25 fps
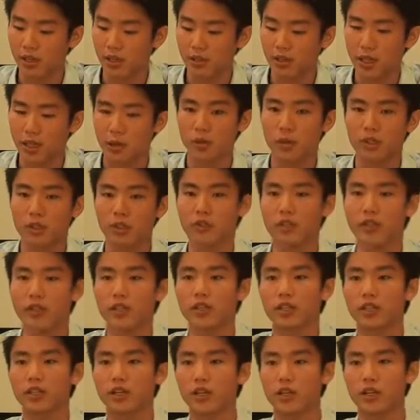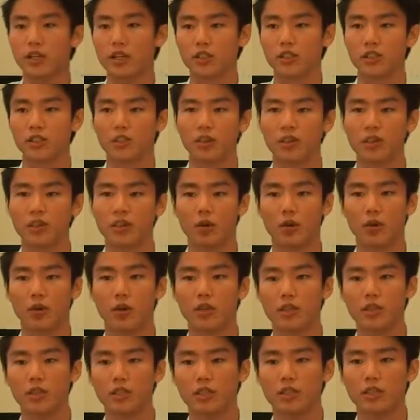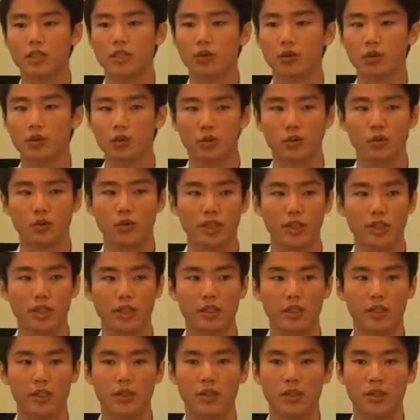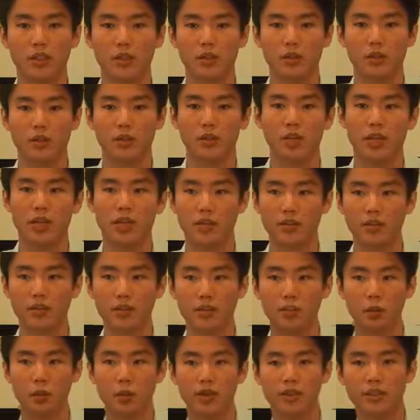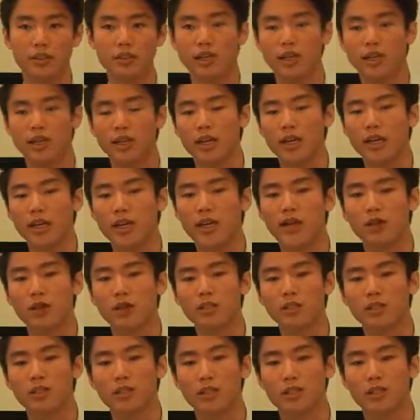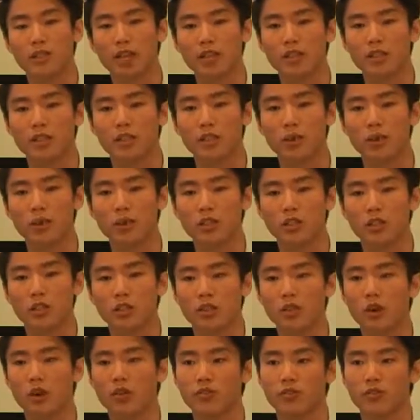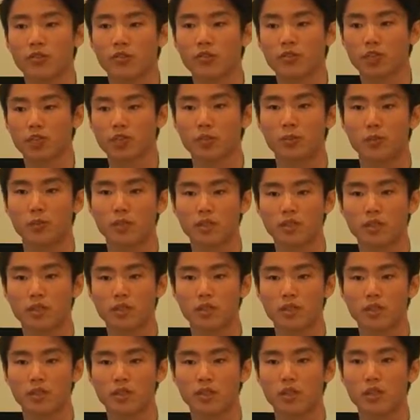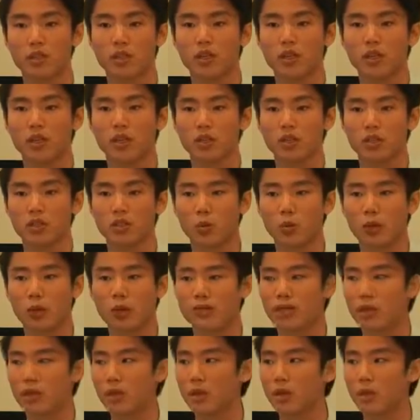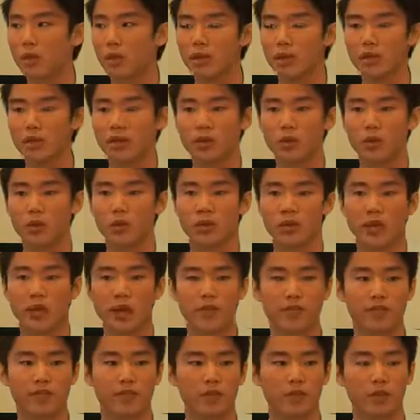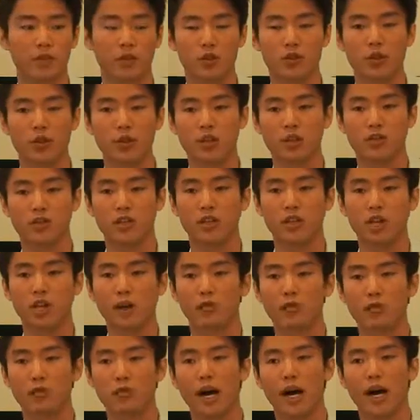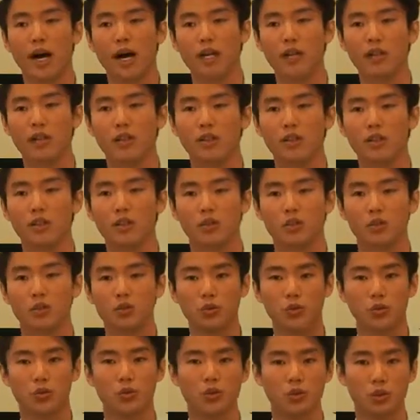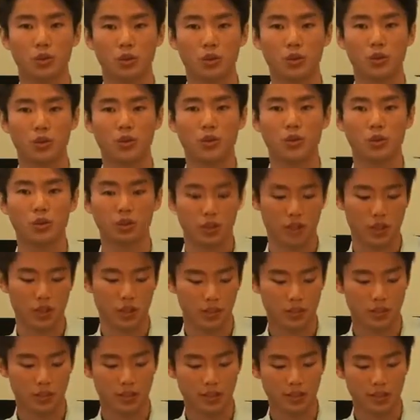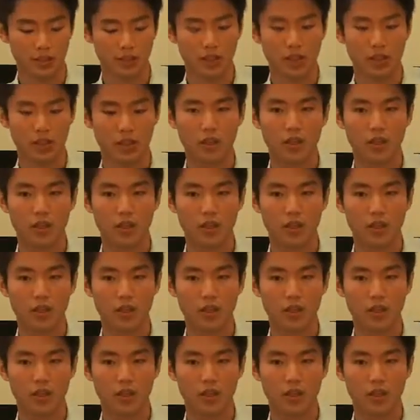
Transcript: that was very uh, straightforward and spoke to the reader. Because I, I read poets that, and I always like the most the conversational pieces, the ones that maybe you know they have you know it talks it comes from I to you, those kind of things.